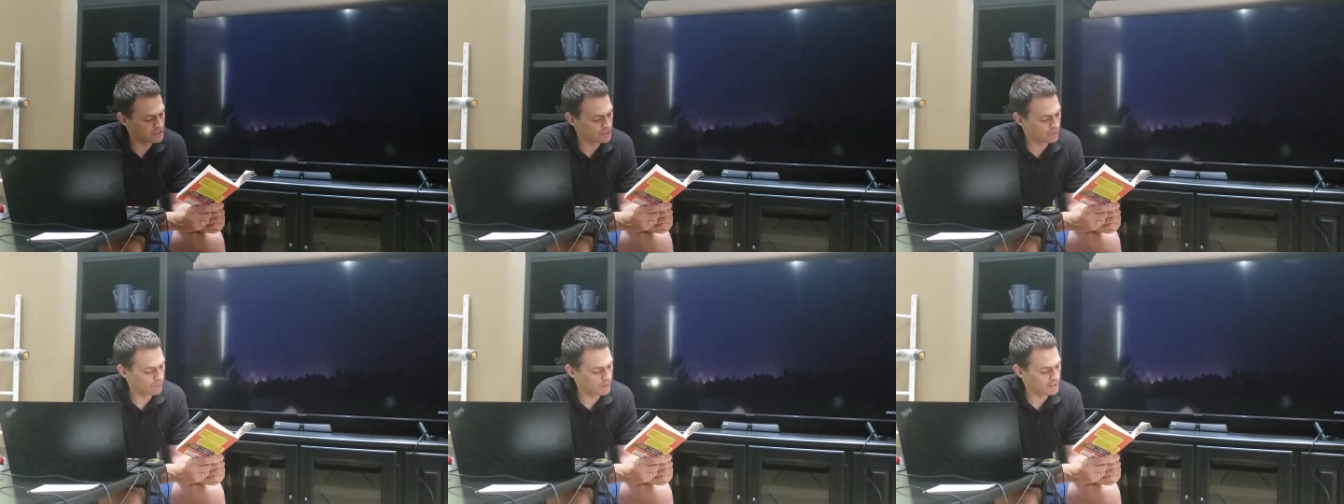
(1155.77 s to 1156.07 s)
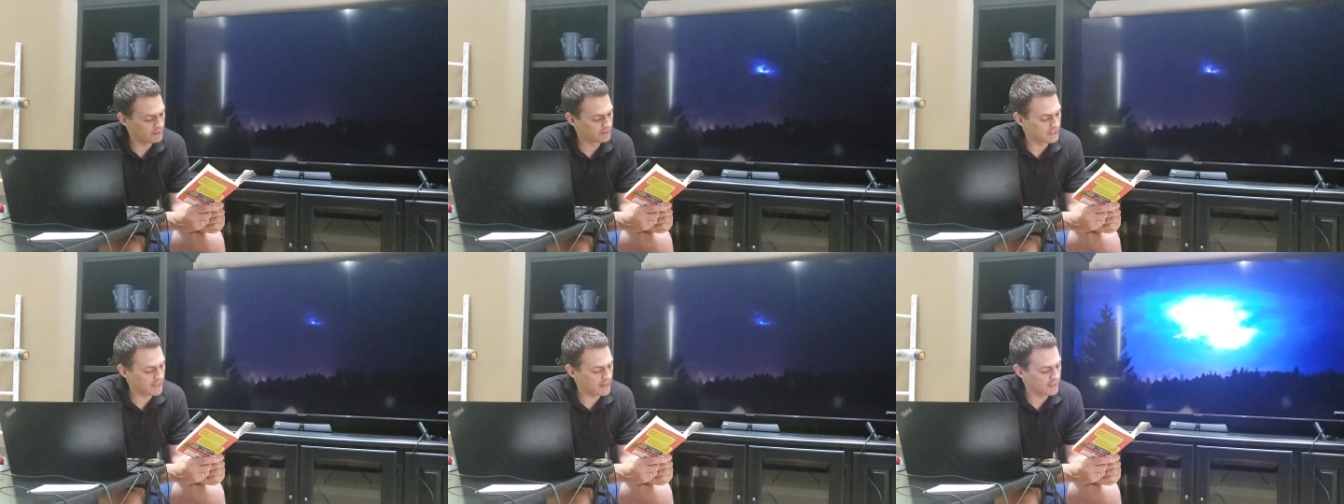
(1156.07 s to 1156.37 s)
The
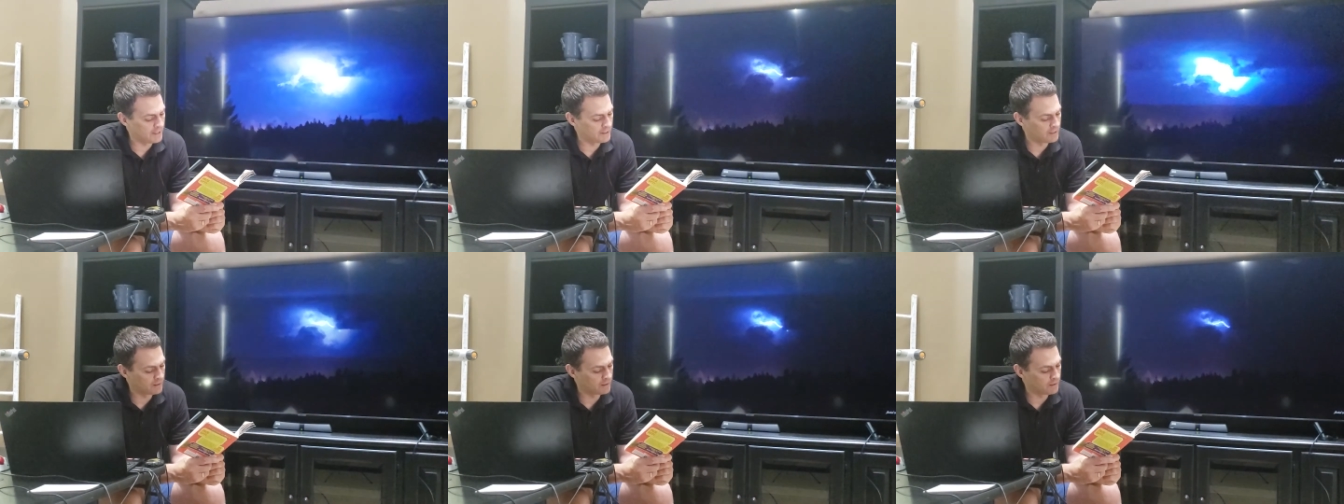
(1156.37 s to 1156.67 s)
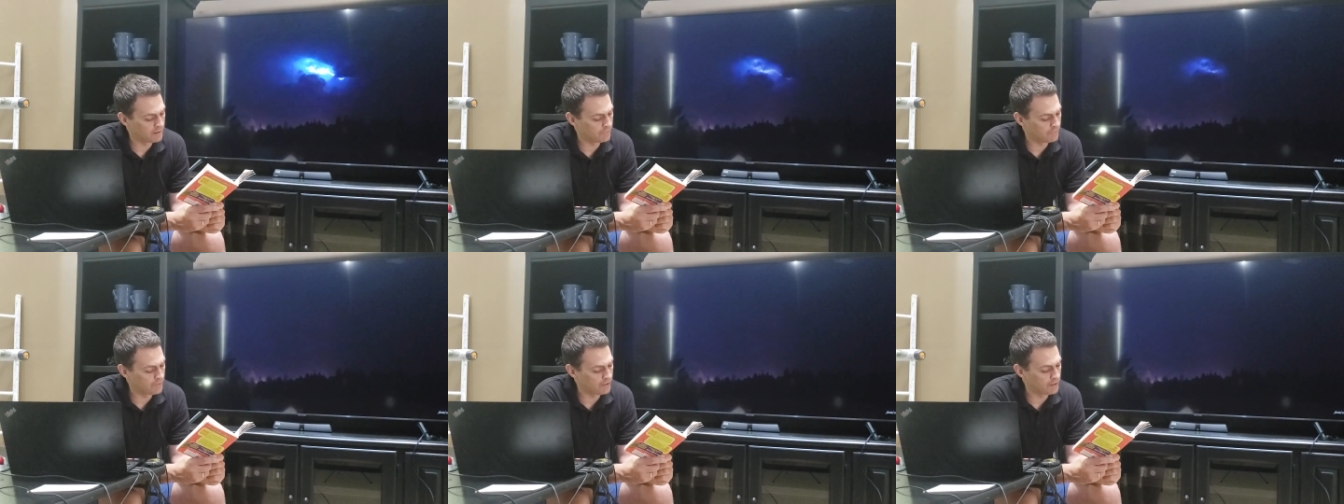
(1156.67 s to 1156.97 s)
red line on
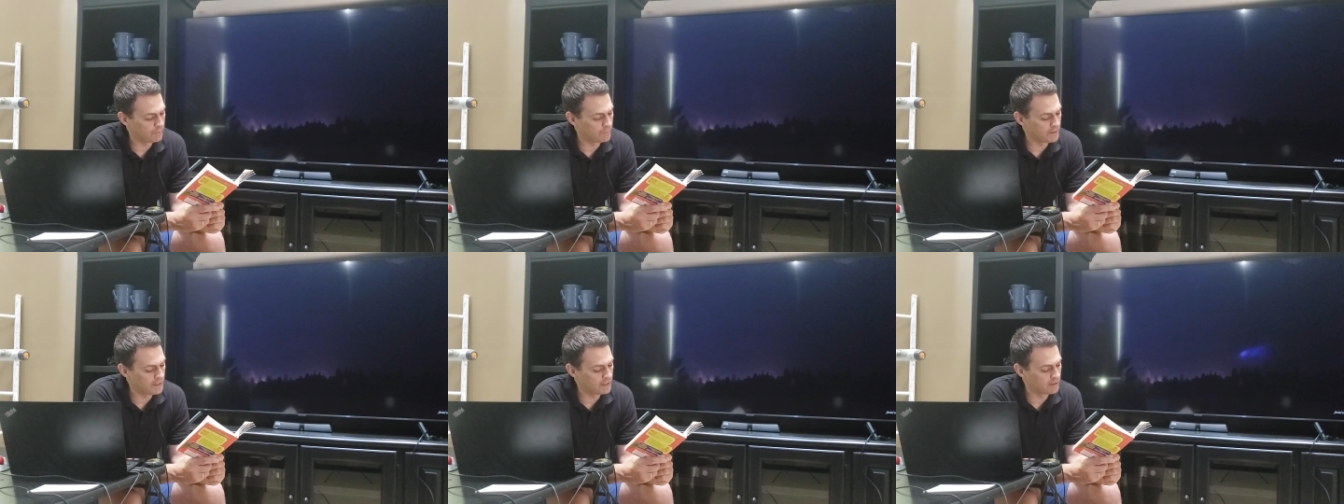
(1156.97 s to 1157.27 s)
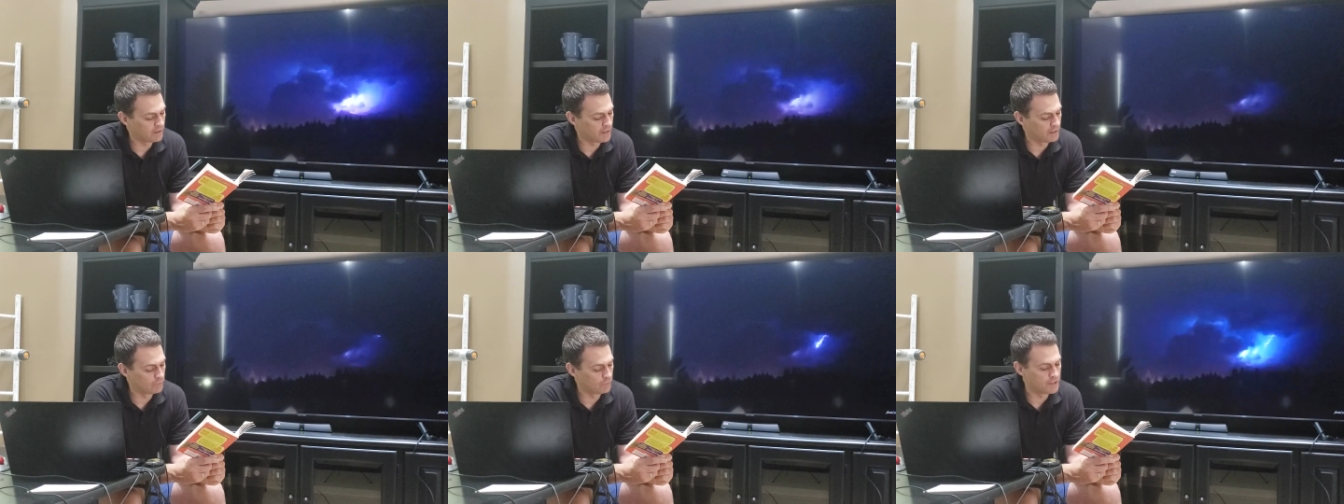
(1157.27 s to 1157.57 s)
the fear meter
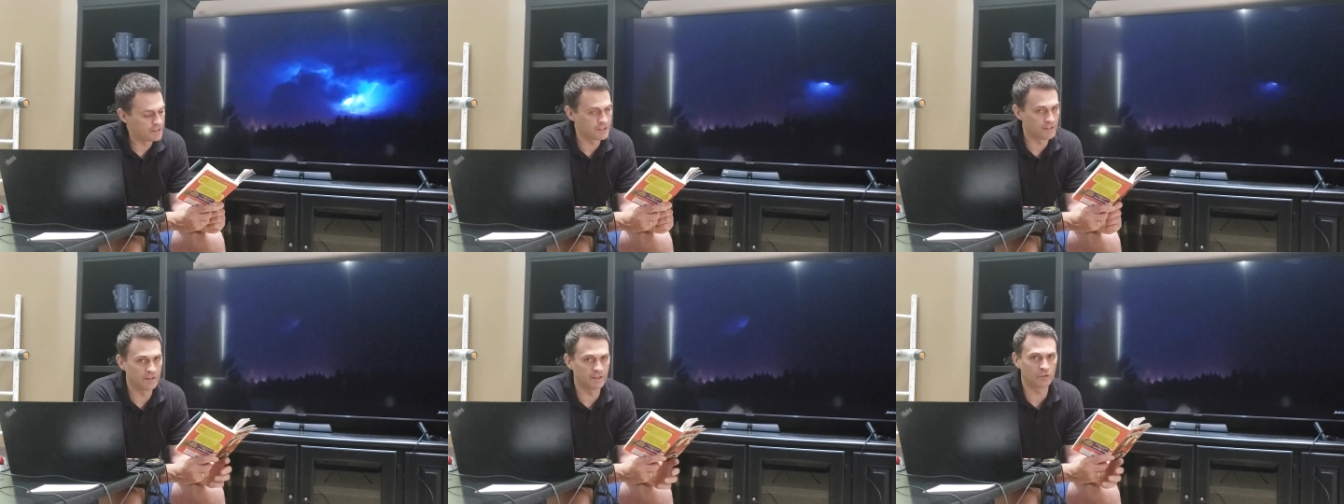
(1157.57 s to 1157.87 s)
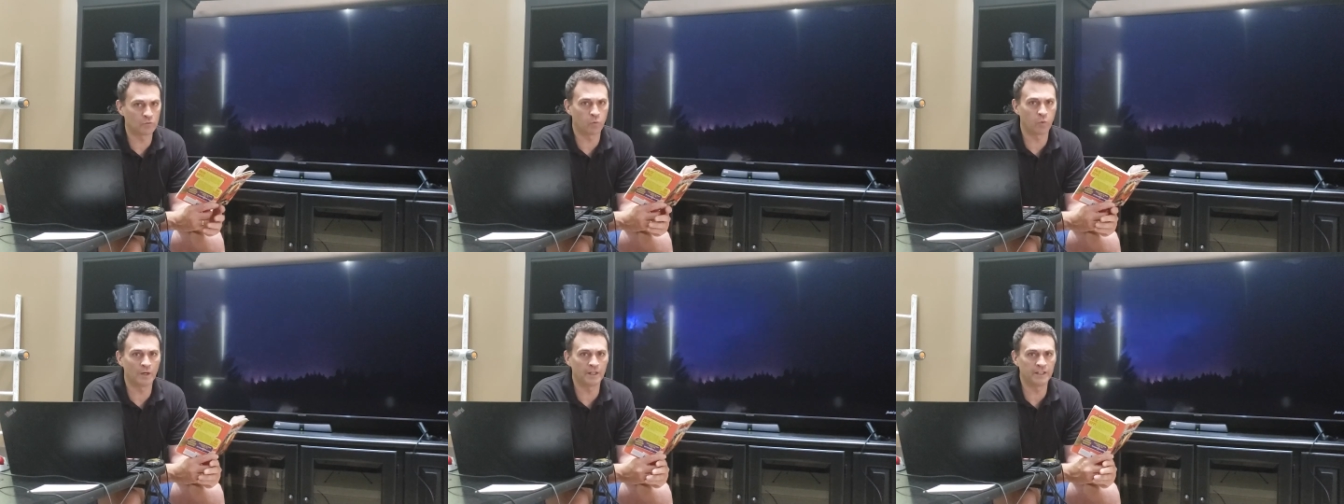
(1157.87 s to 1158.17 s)
had risen to
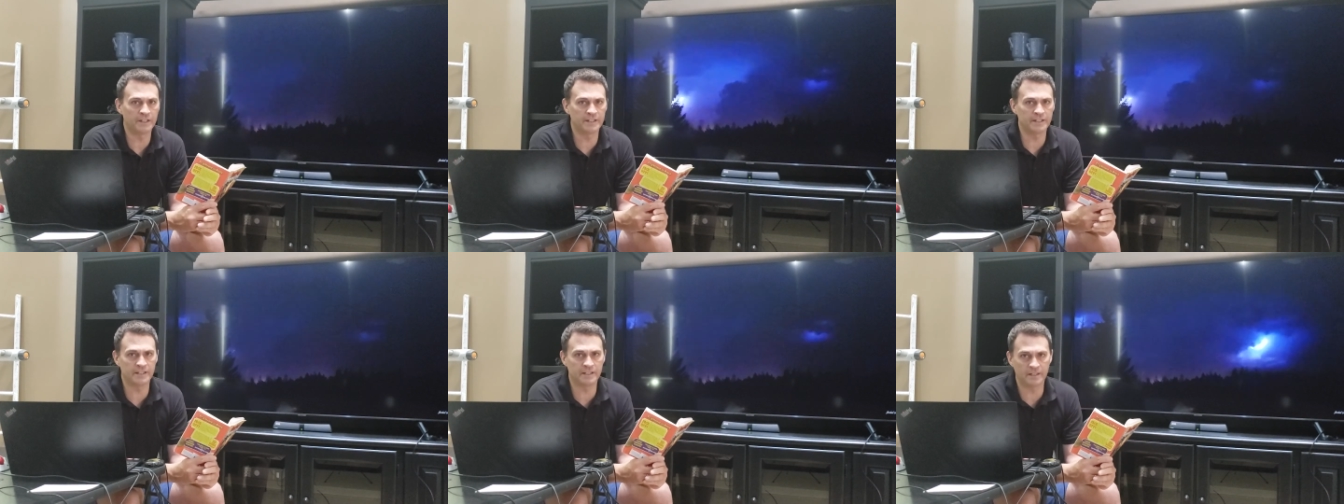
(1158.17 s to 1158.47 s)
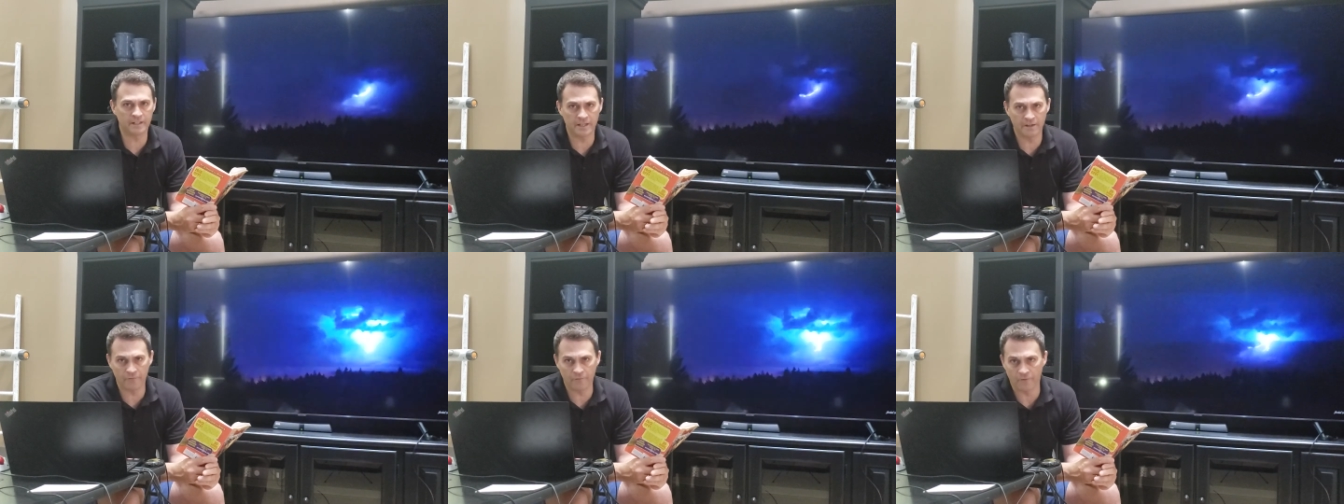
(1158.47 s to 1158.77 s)

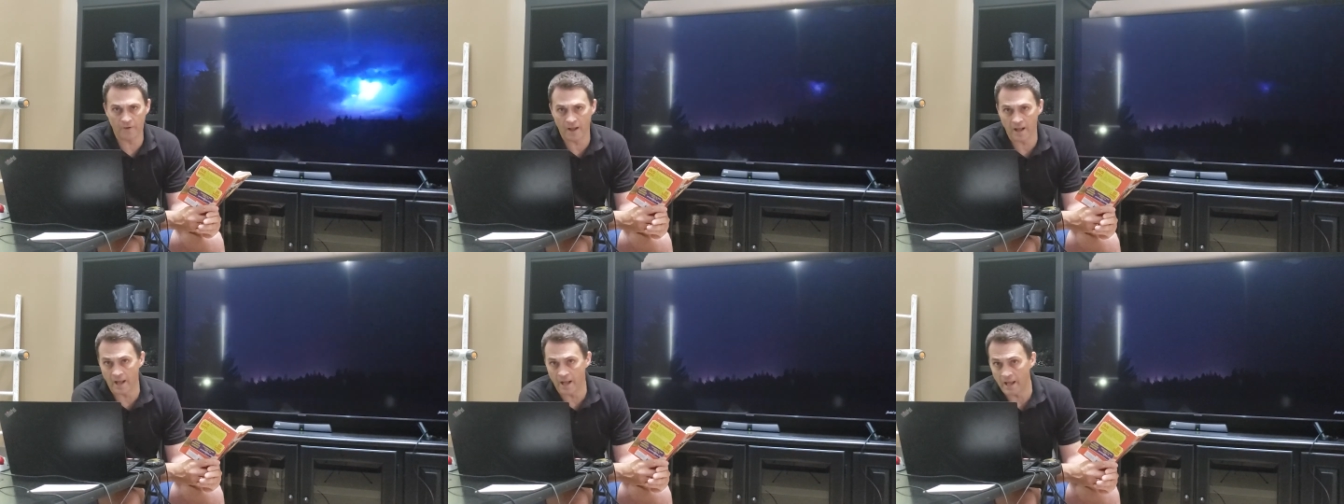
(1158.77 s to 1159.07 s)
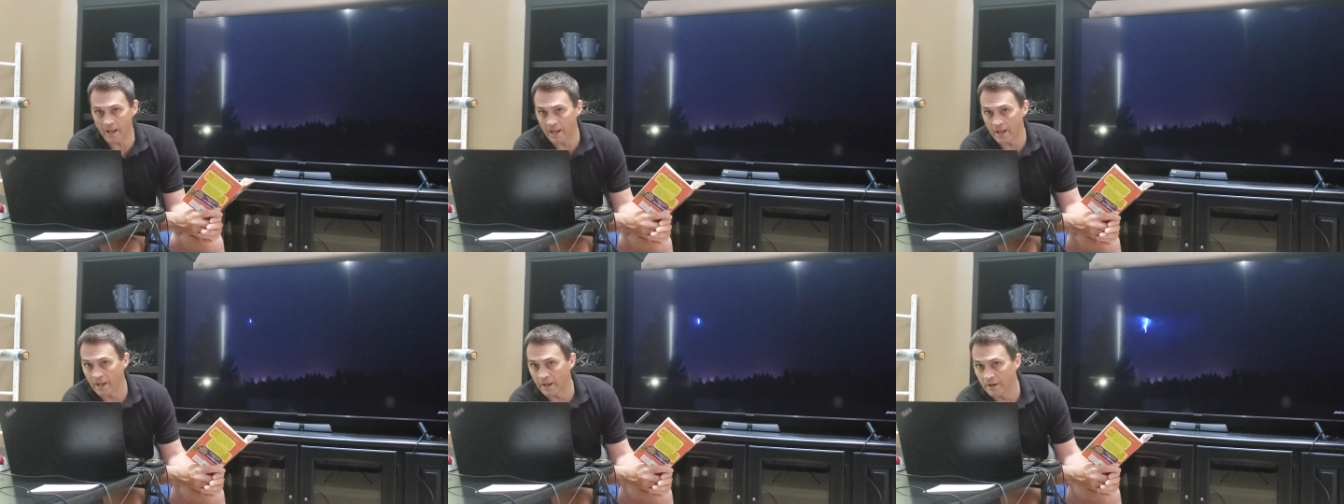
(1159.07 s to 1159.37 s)

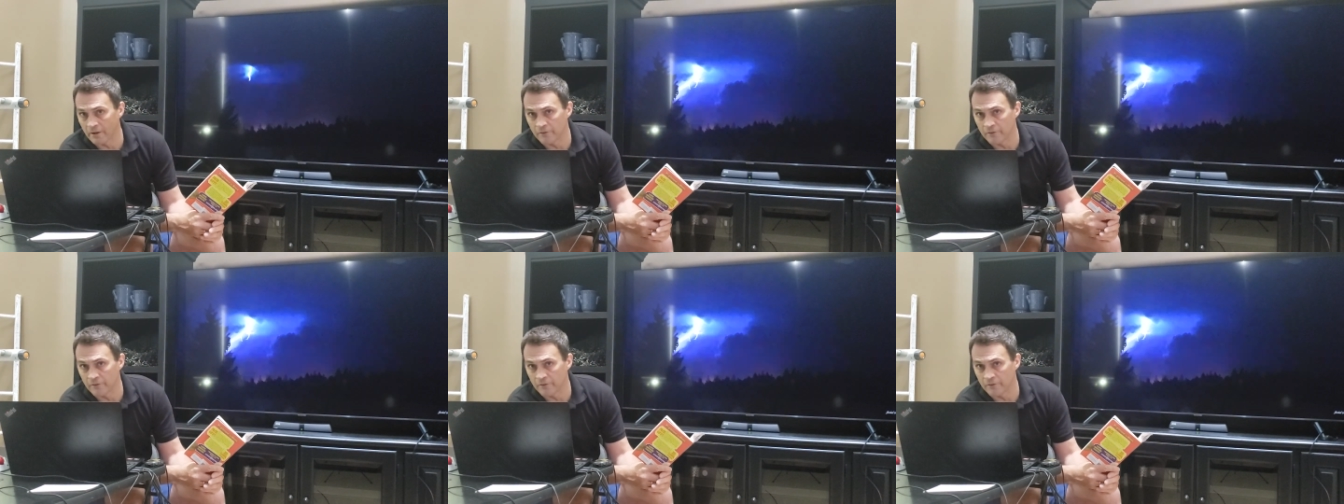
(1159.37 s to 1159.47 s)
25.